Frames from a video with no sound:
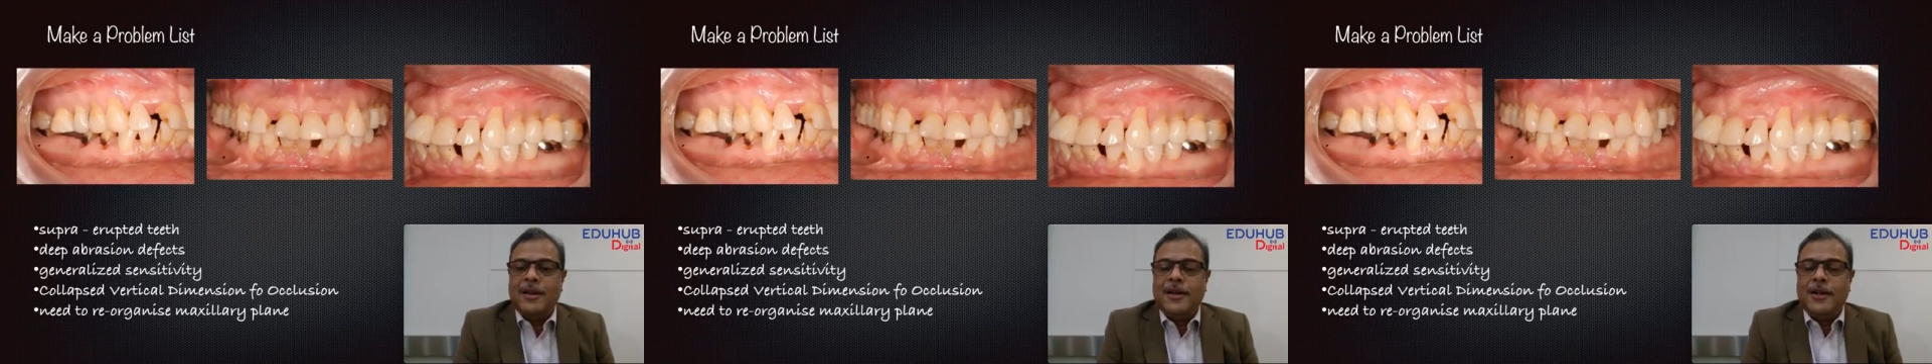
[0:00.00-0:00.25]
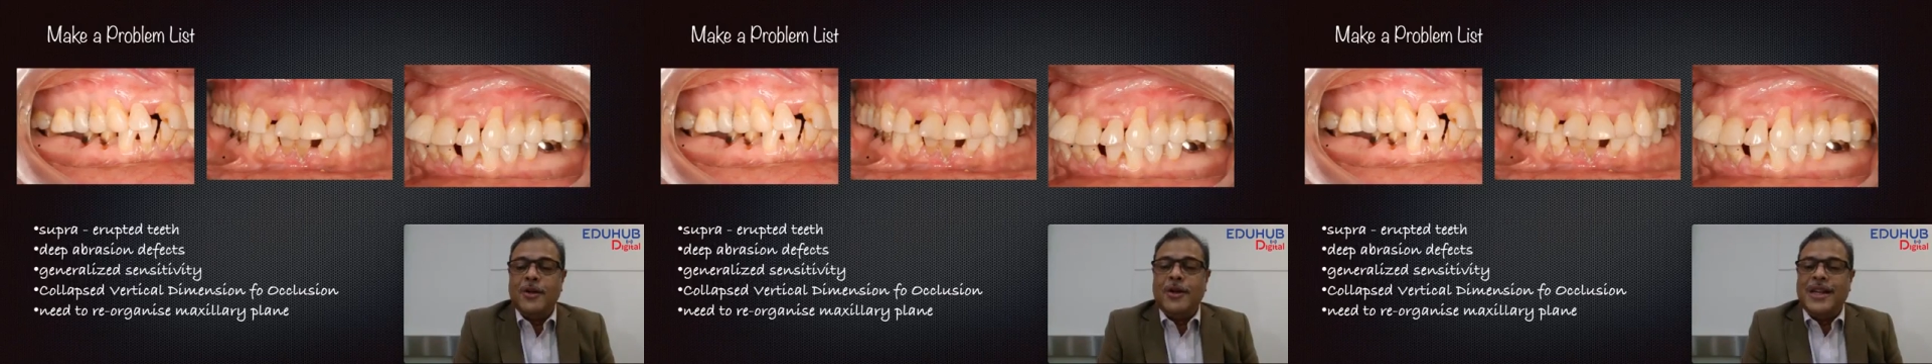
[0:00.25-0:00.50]

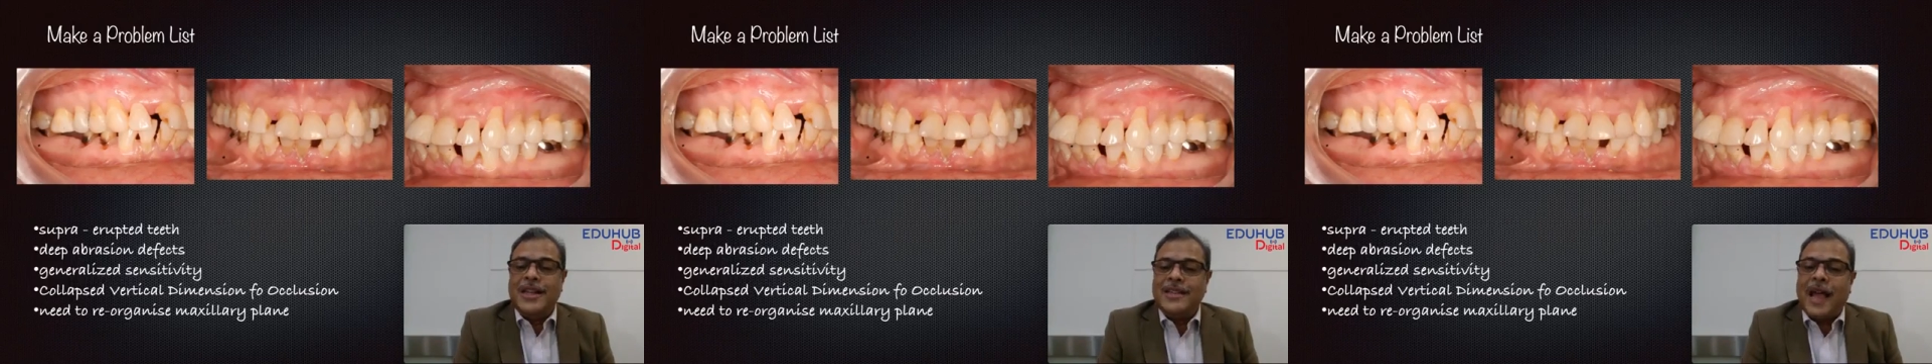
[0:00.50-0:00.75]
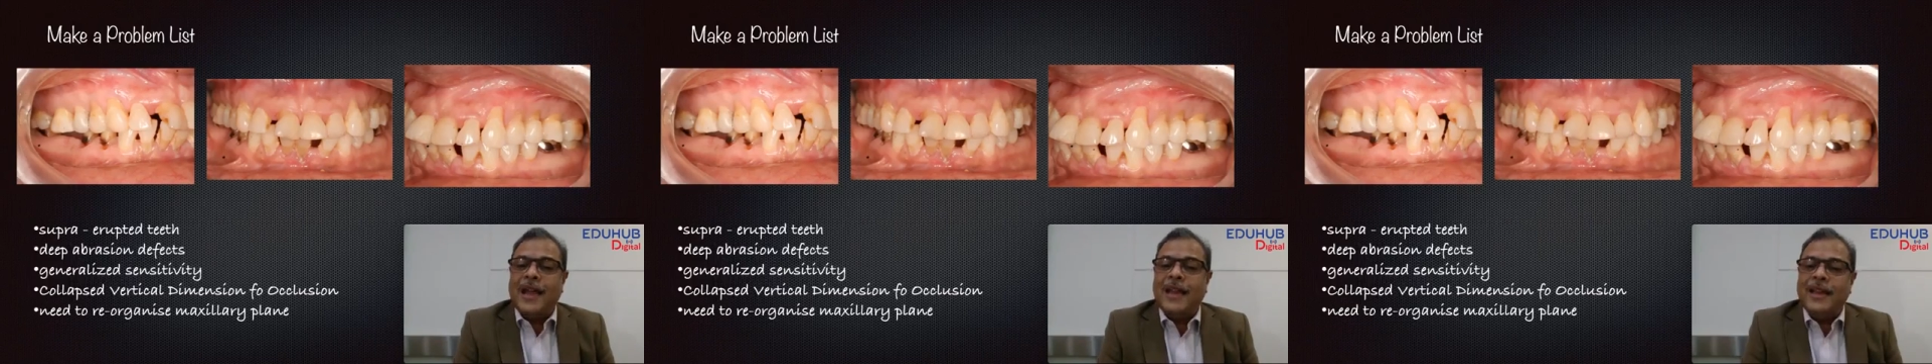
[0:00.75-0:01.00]
to
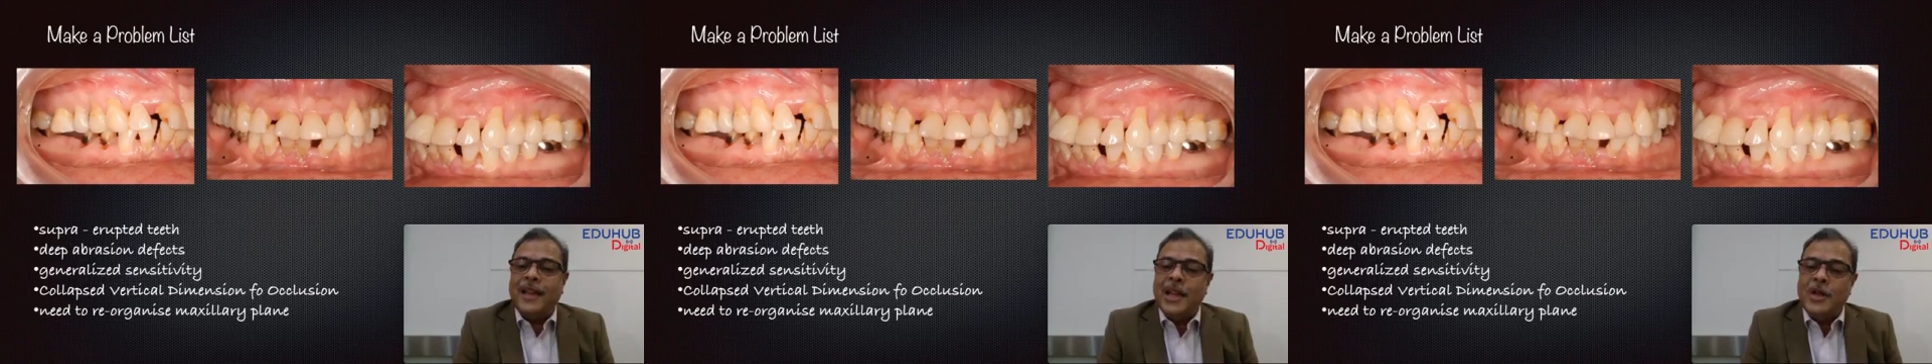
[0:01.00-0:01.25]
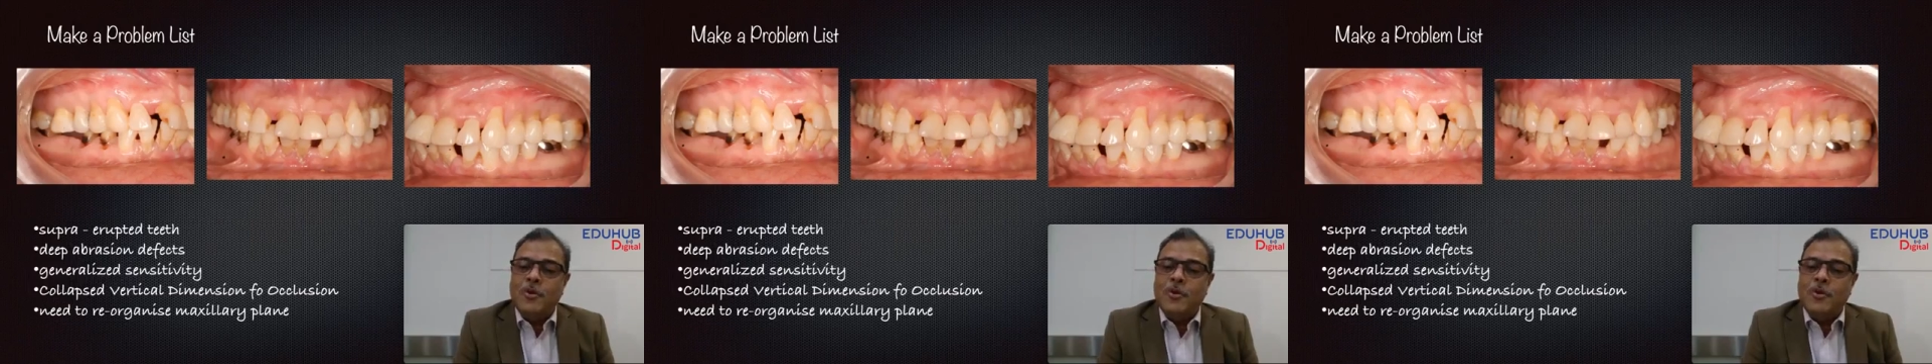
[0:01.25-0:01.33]
design the new